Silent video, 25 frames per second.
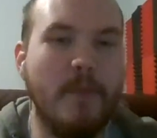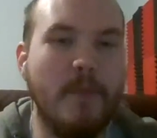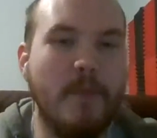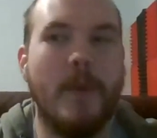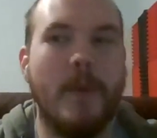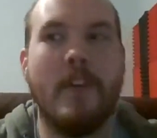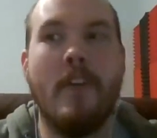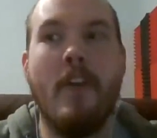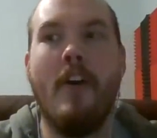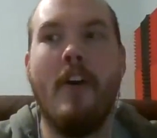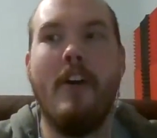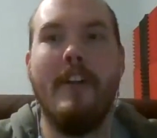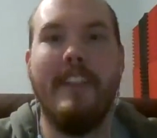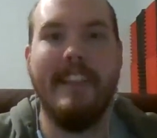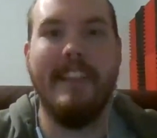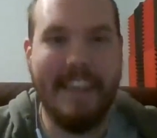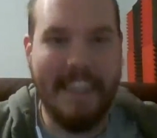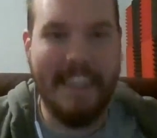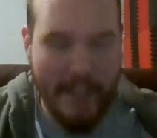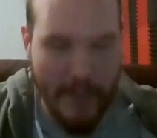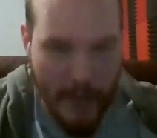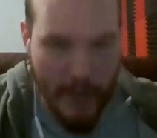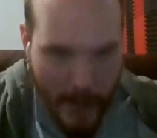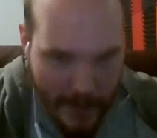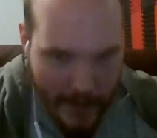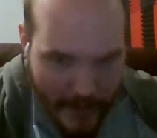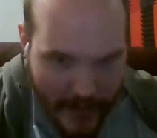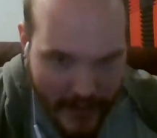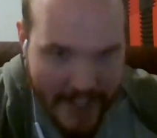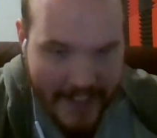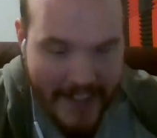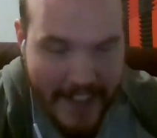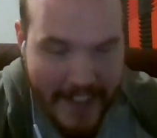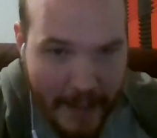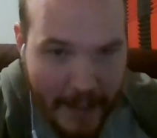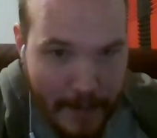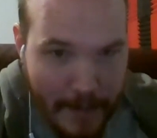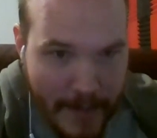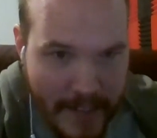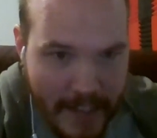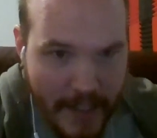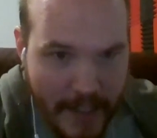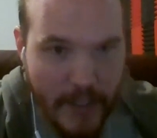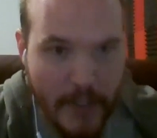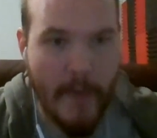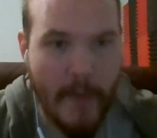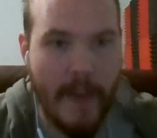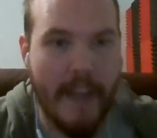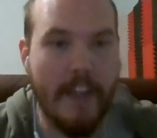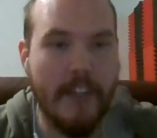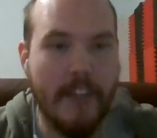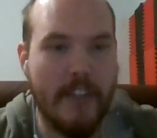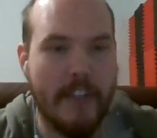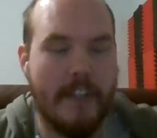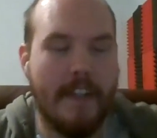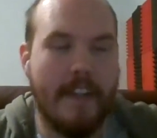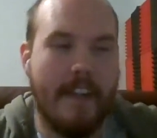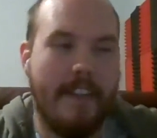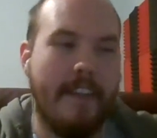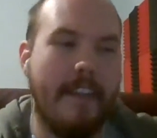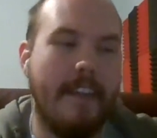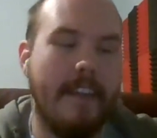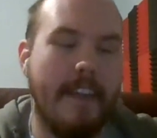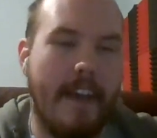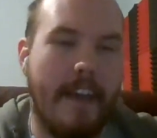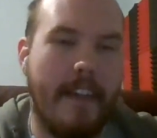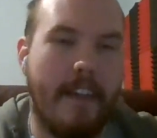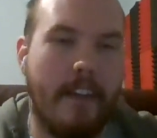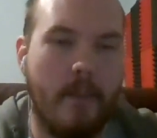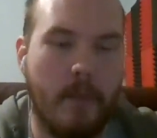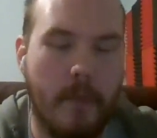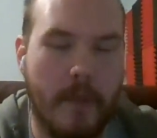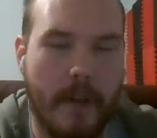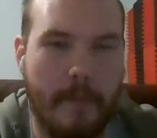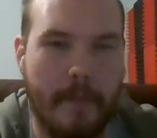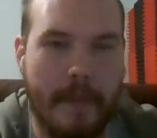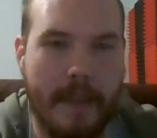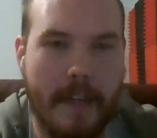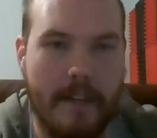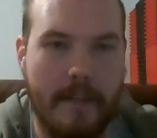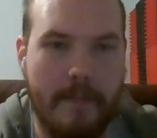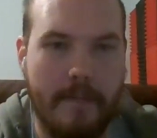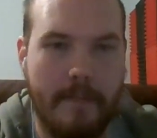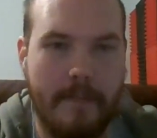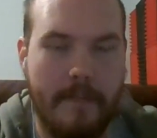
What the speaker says: we're all in sort of the same situation, I think, yeah, that'll work better.